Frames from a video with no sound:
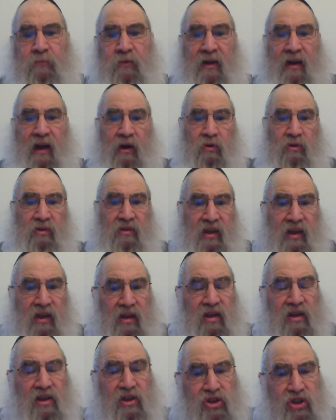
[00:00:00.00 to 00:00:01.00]
Now in
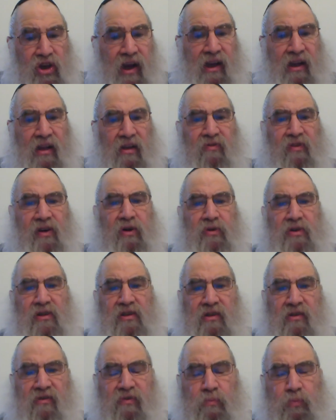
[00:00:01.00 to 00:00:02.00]
hilchas oil, various
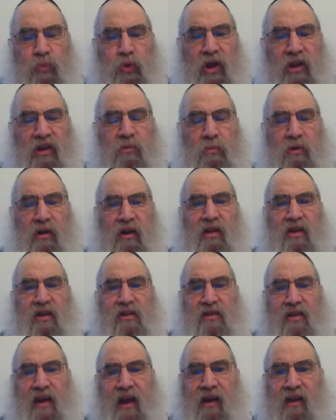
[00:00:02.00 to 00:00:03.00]
different pratim, in
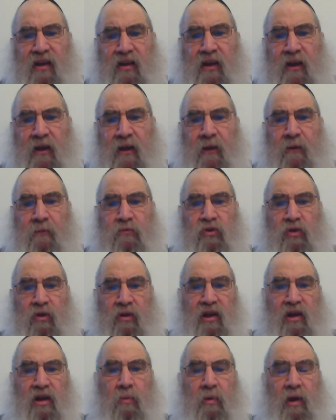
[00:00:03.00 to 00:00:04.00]
hilchas oil, so
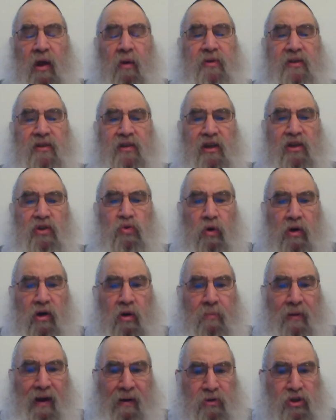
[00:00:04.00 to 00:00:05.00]
the kabir mitzvah is where you're
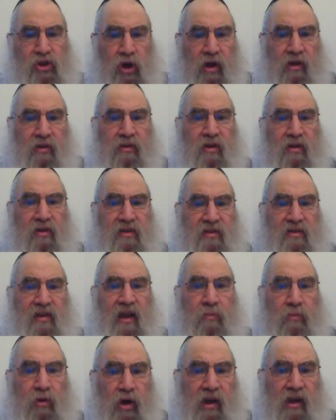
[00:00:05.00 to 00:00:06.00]
mamish under the
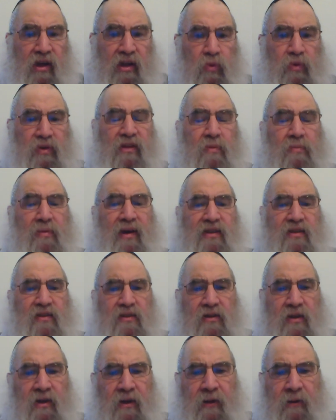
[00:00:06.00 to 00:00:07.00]
same oil with the
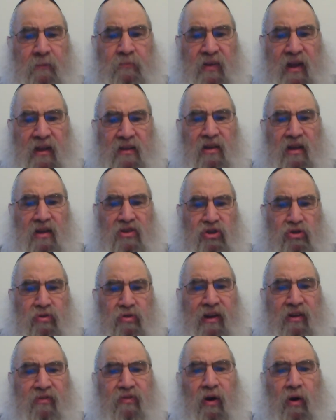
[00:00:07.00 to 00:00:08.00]
mess. That's a
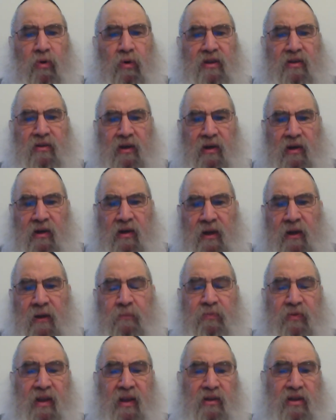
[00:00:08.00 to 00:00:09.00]
straightforward din.
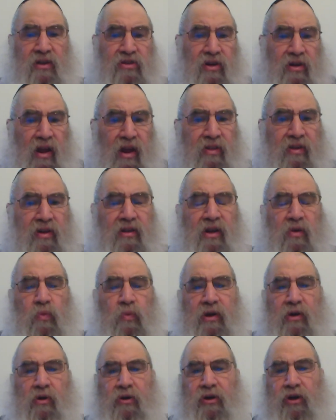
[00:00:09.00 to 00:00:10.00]
Then there's another din
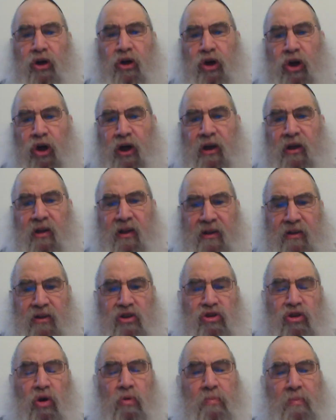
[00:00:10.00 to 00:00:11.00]
where you're in an oil and
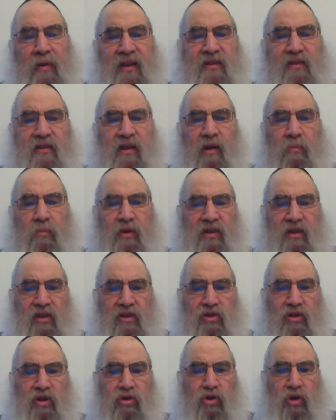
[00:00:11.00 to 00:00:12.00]
there's no mess there, but
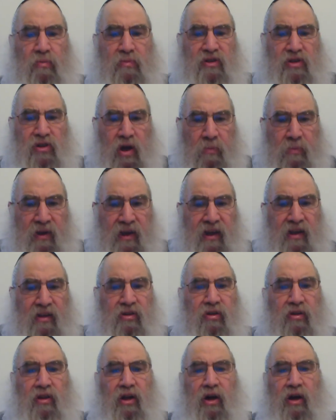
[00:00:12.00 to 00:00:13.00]
there's the tumah coming
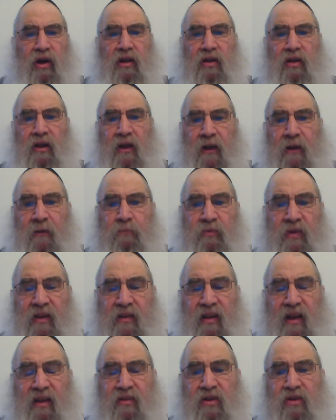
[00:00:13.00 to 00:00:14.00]
into the oil.
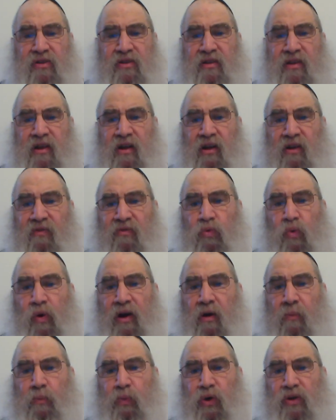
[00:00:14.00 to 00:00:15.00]
And then there's din of where
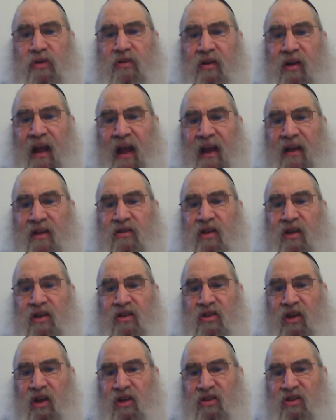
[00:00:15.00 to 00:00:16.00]
a person
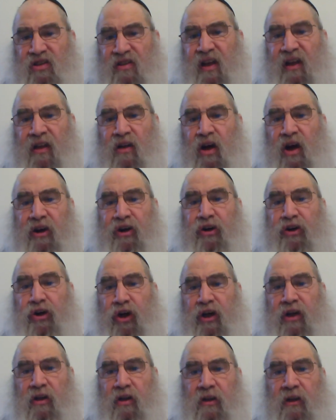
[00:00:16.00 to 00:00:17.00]
is standing on an
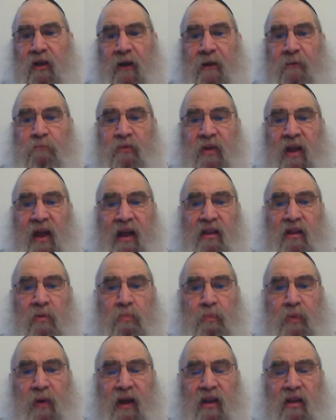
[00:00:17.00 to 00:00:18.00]
oil and
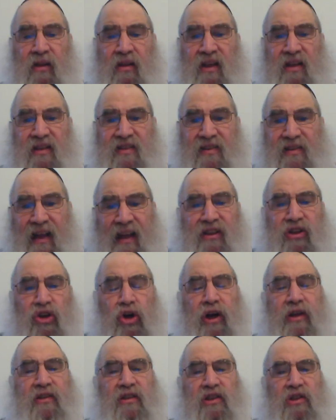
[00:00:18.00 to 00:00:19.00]
lapel, it's not
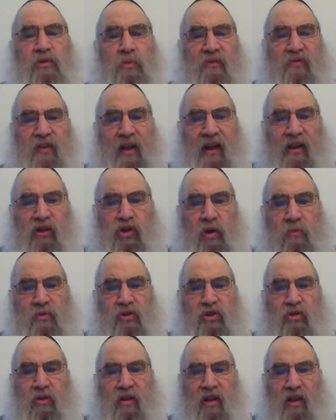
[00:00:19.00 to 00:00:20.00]
chaytzes b'fnei atumah,
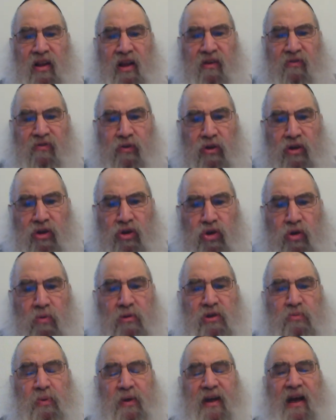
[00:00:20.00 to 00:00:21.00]
so that therefore the tumah
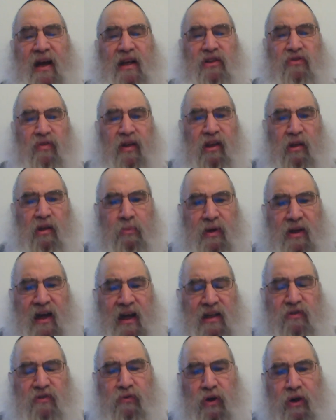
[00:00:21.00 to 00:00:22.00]
is b'kas v'ele
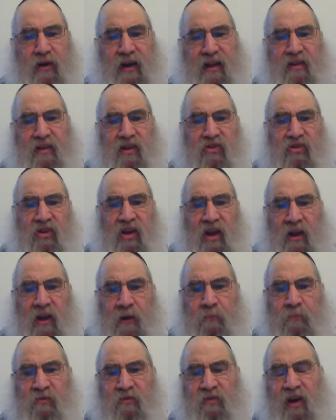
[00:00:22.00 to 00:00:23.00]
b'kas v'yeredes.
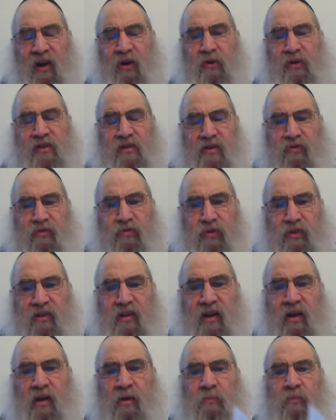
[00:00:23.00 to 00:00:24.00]
Various different
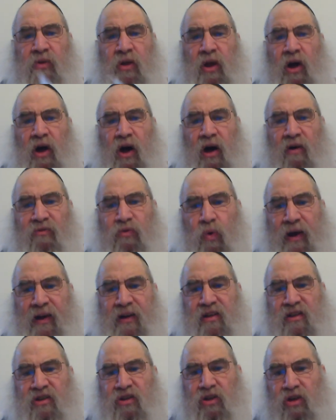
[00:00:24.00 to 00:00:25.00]
dinim of when
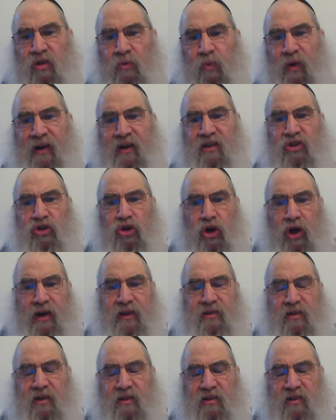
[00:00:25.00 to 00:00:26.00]
it's
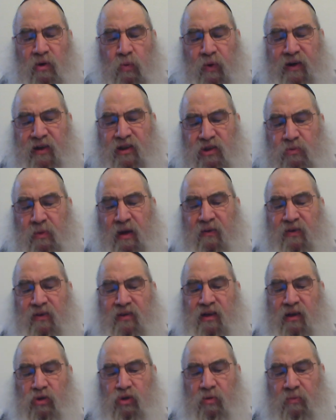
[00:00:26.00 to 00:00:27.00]
chaytzes and when it's maybe
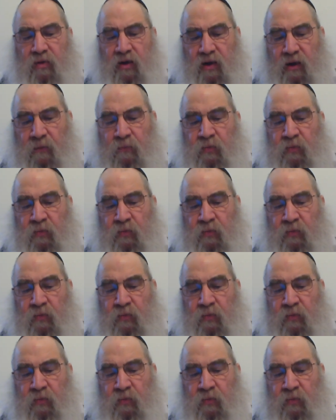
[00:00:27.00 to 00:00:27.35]
atumah.